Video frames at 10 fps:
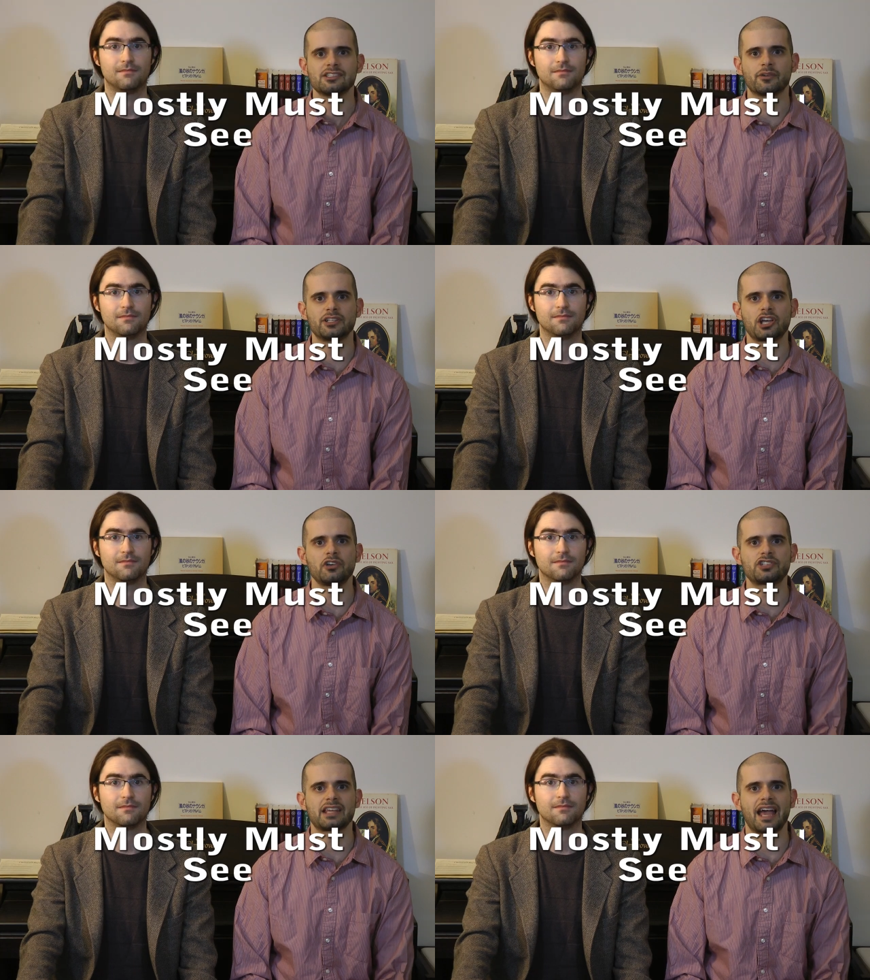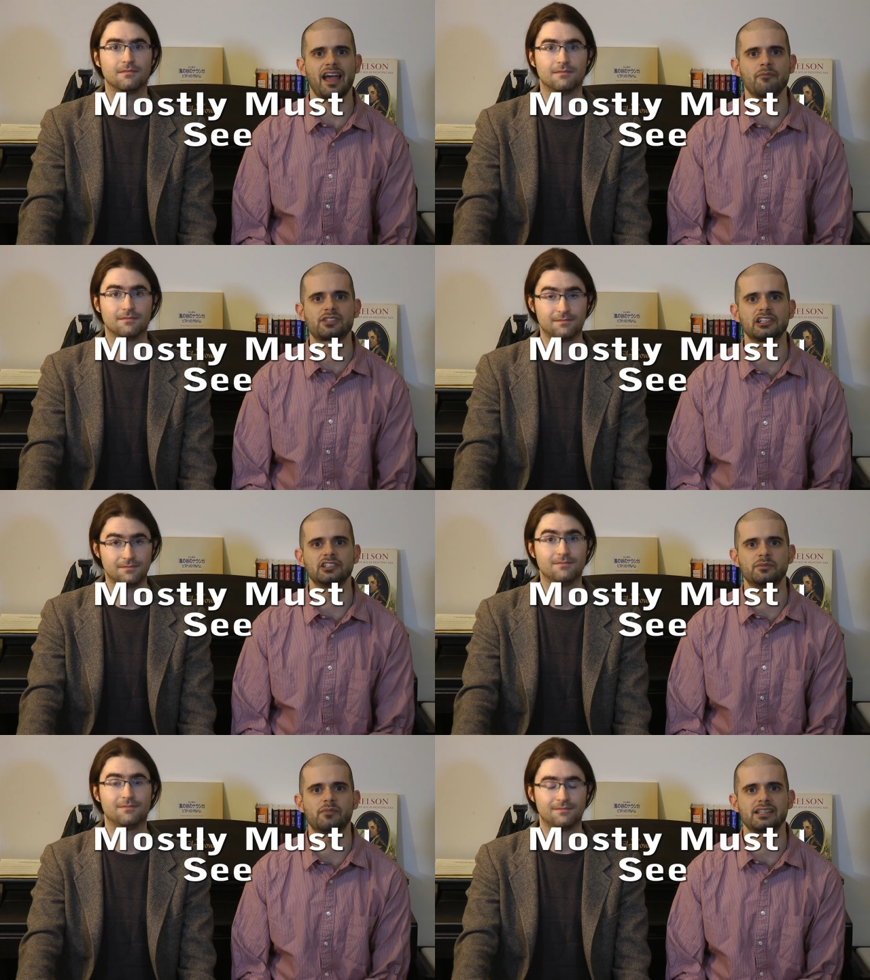Speaker 1: So we told you the
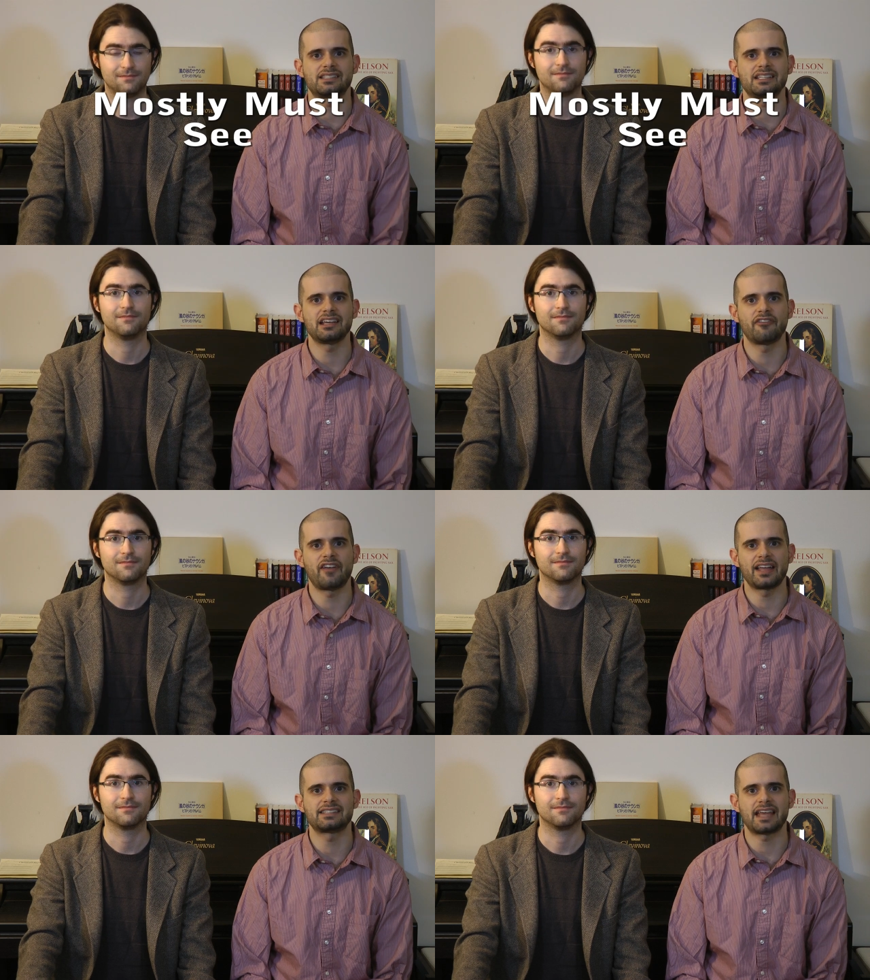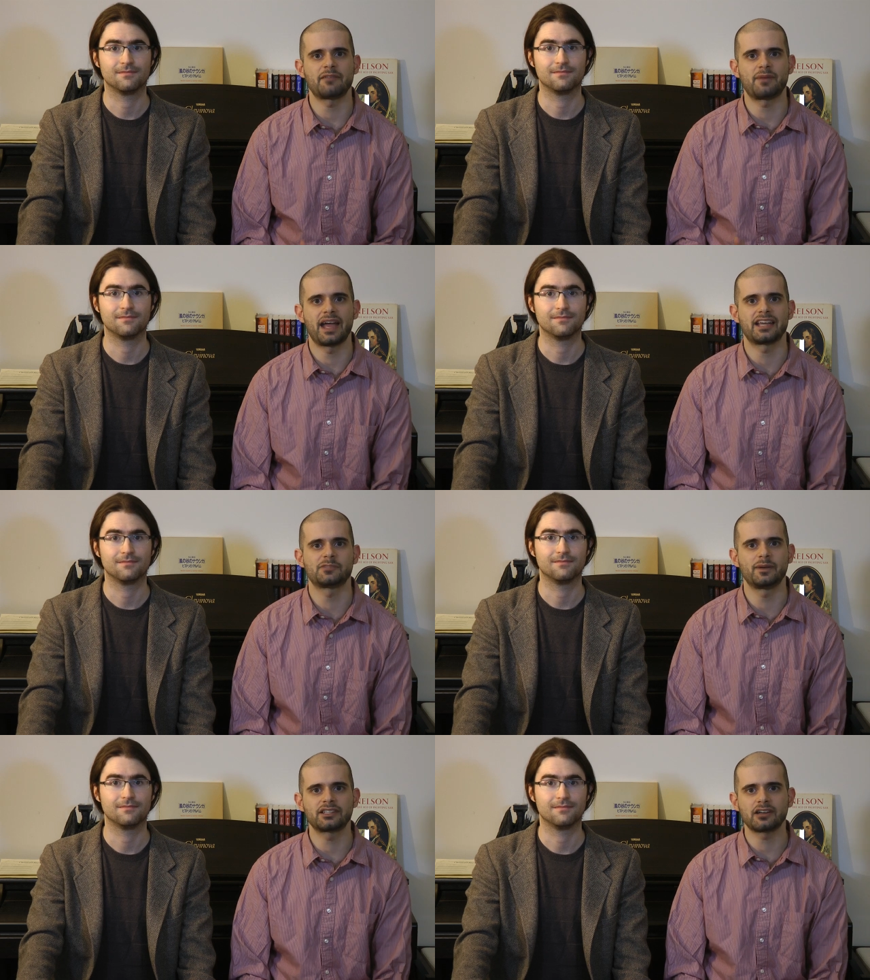absolute must-see events at
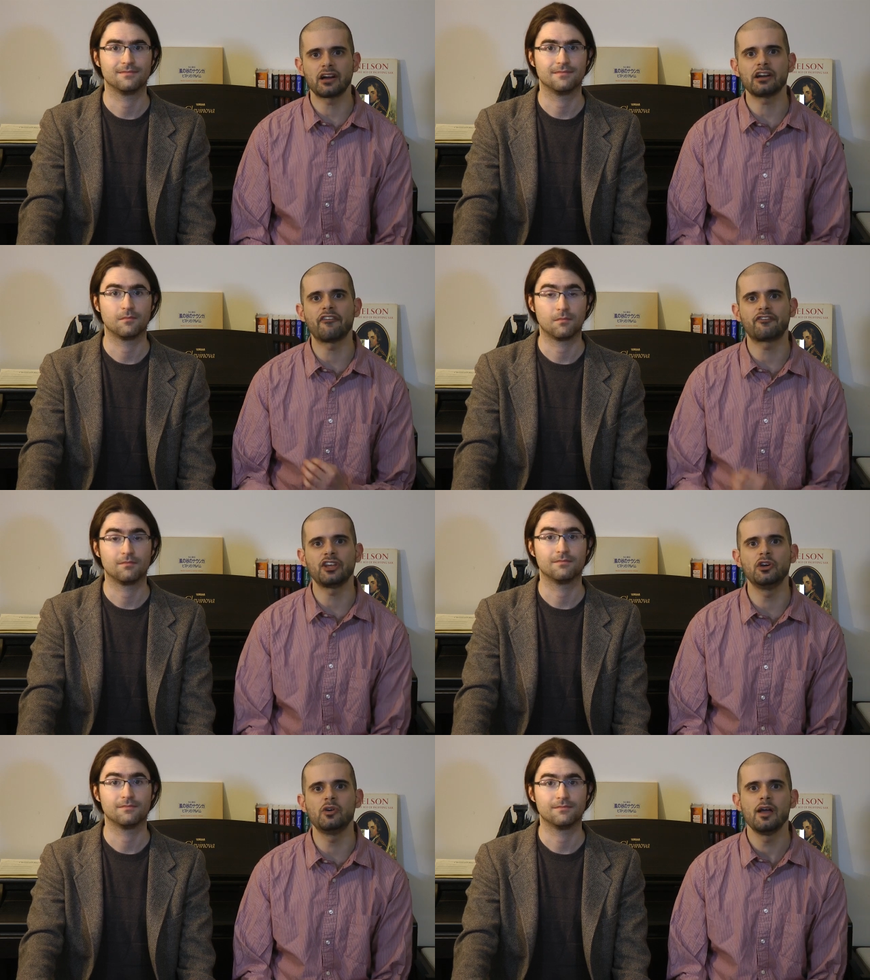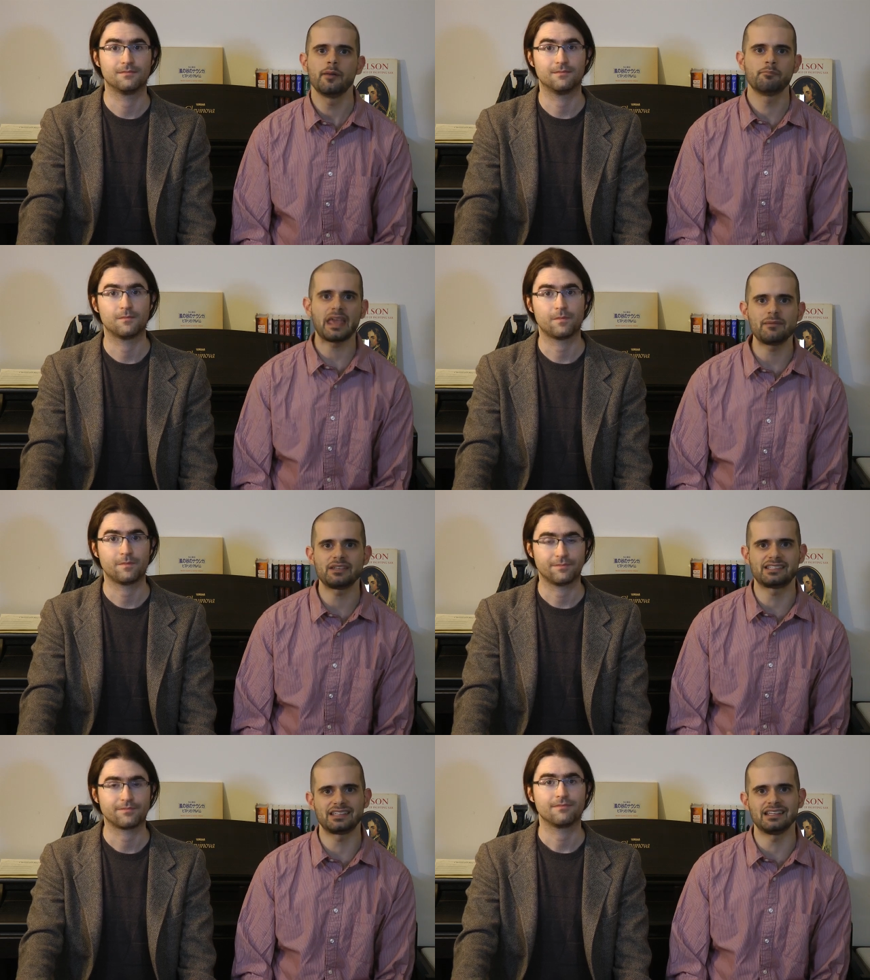PAX, but there are a few
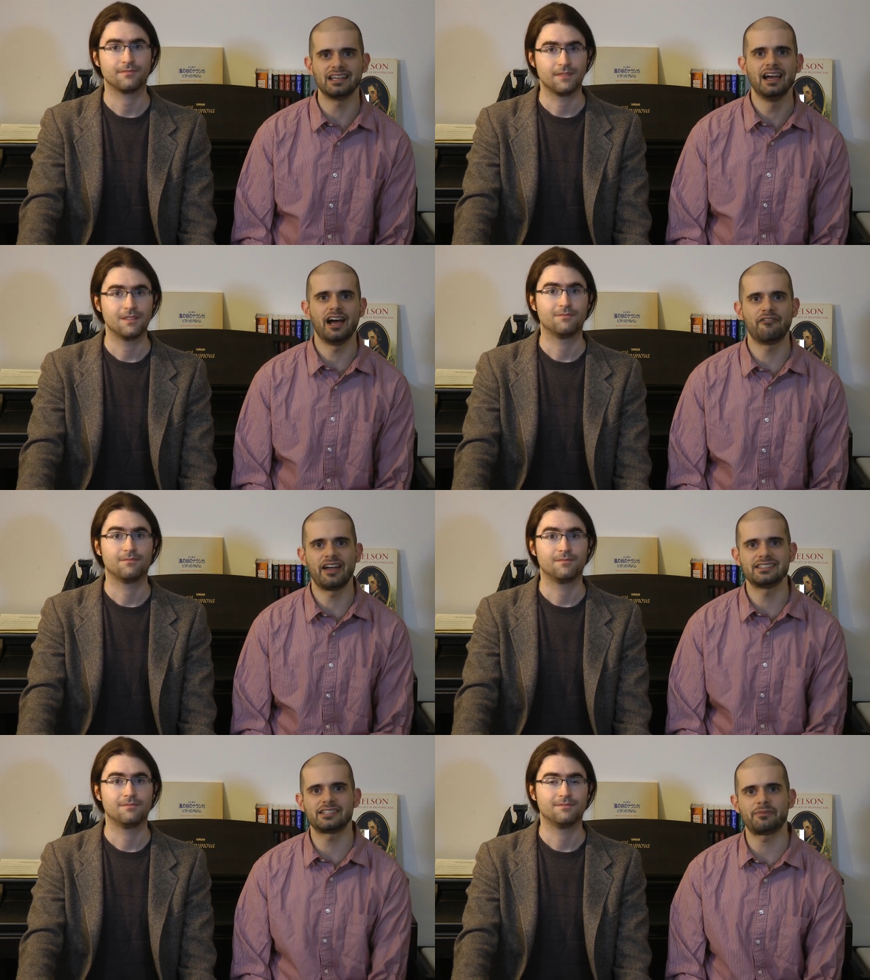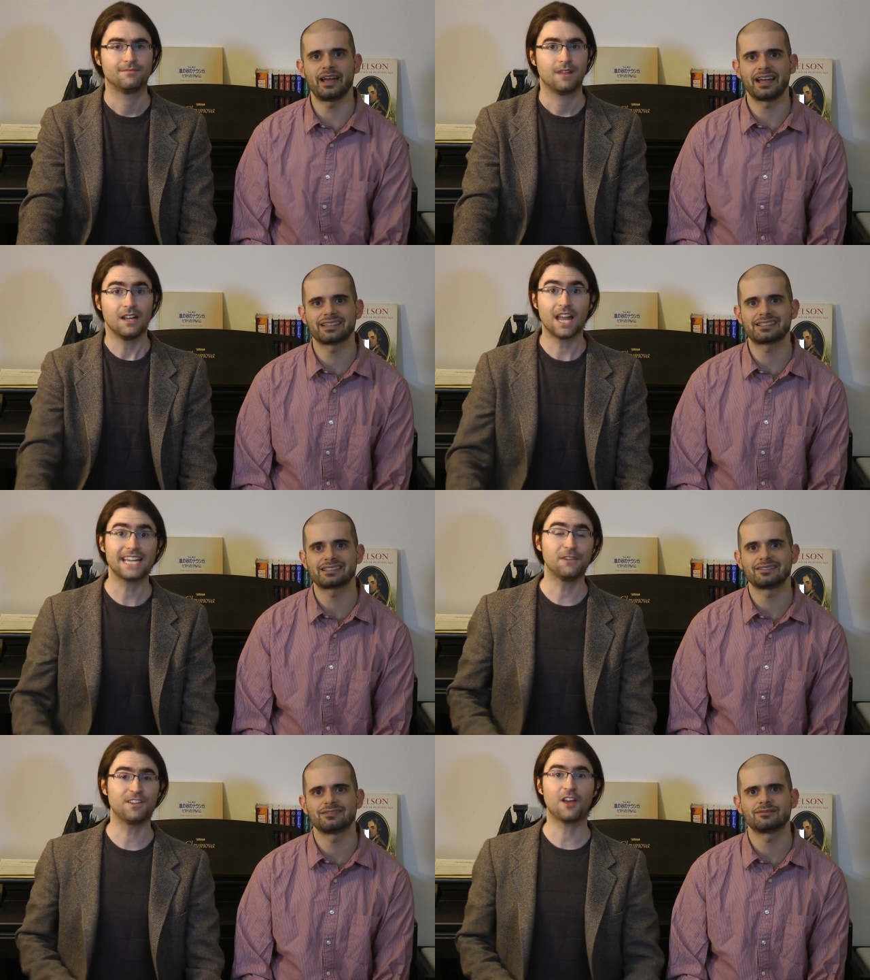maybe-see events at PAX.
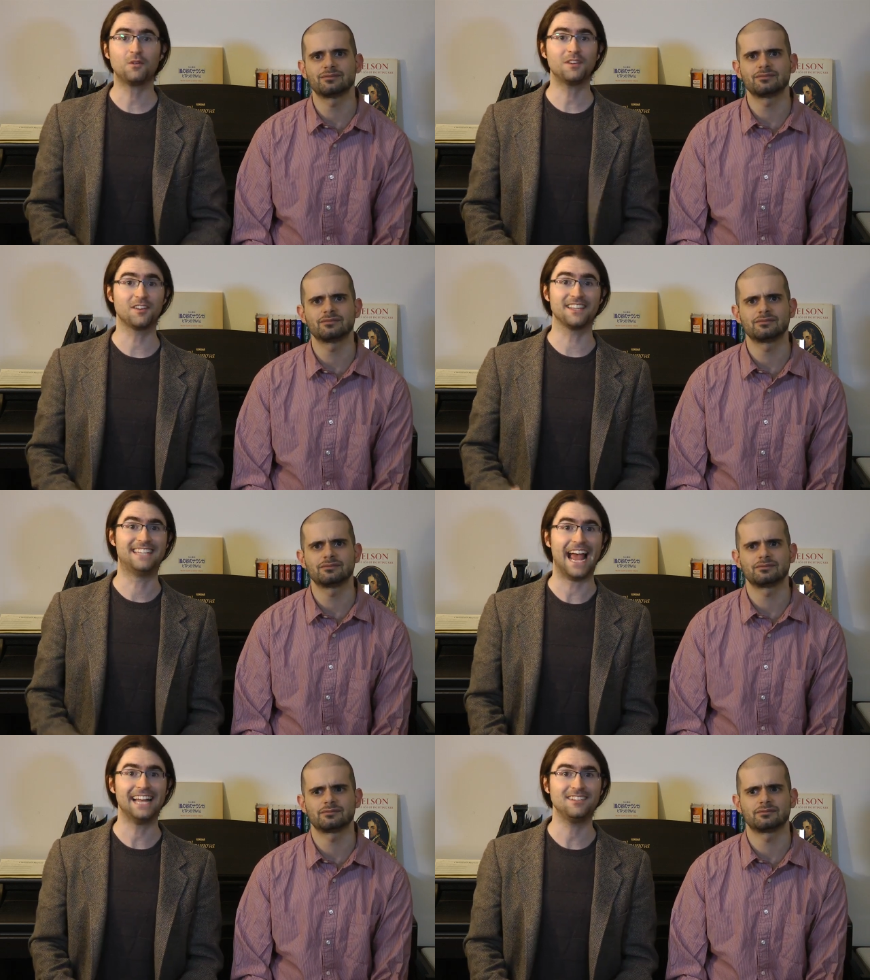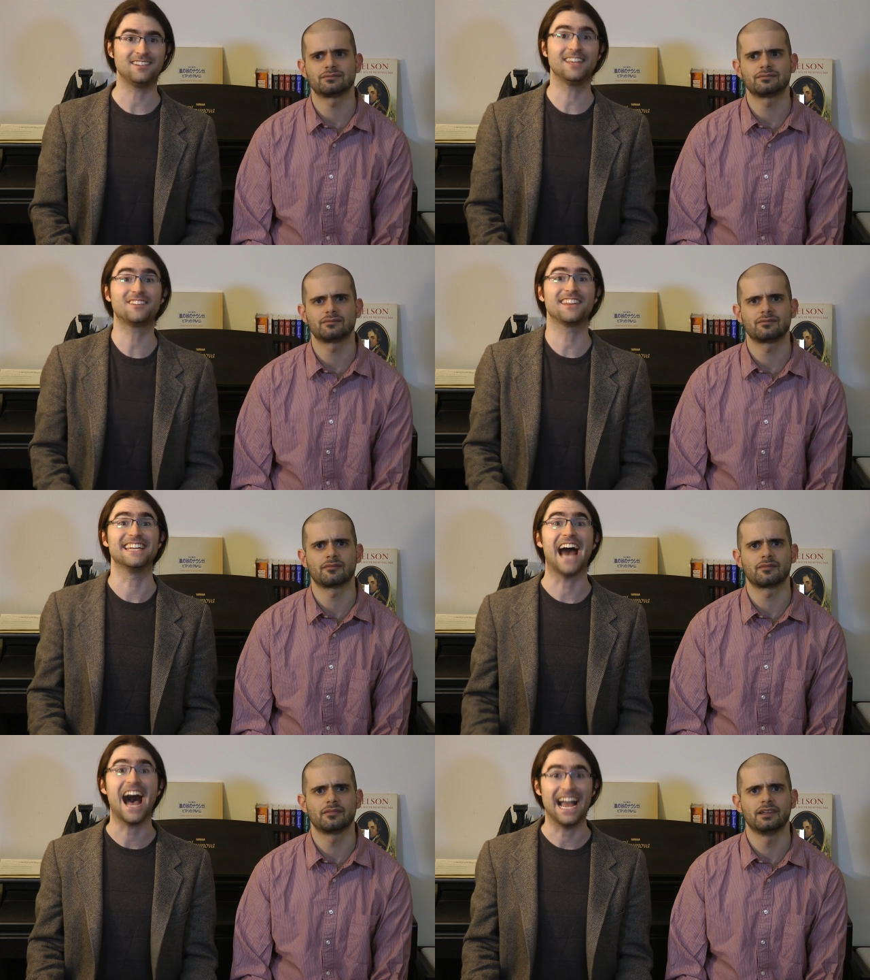Like if the other ones are the tens, these are
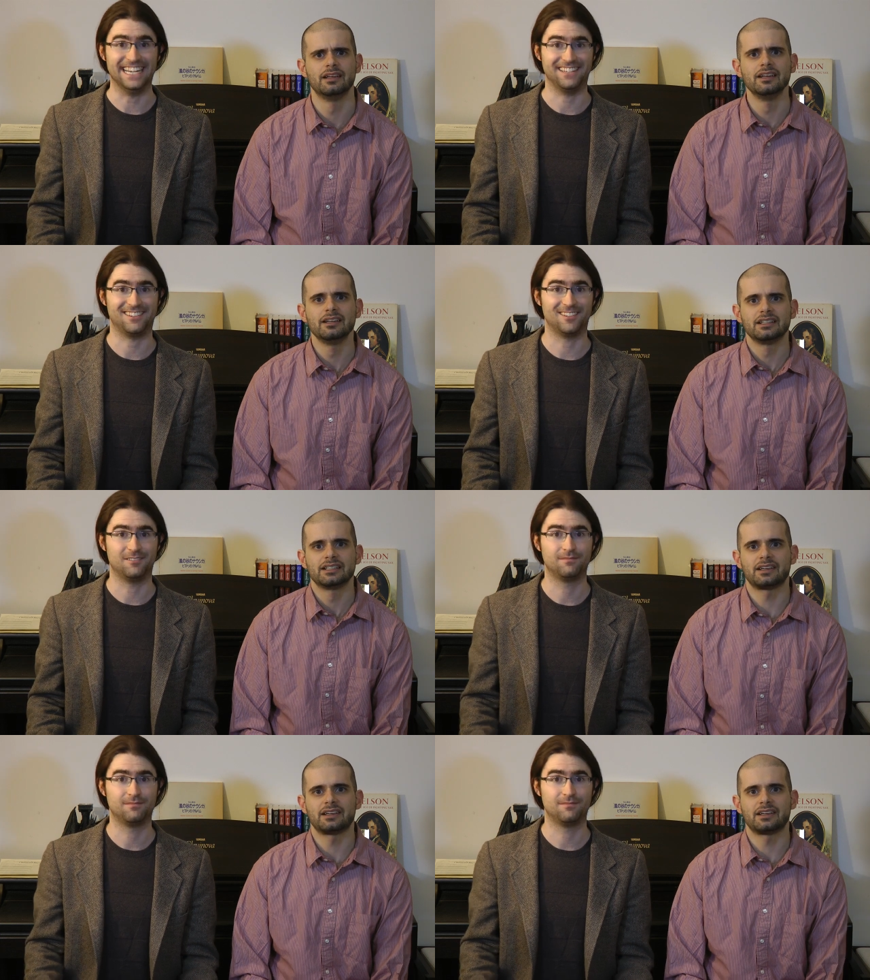the nines.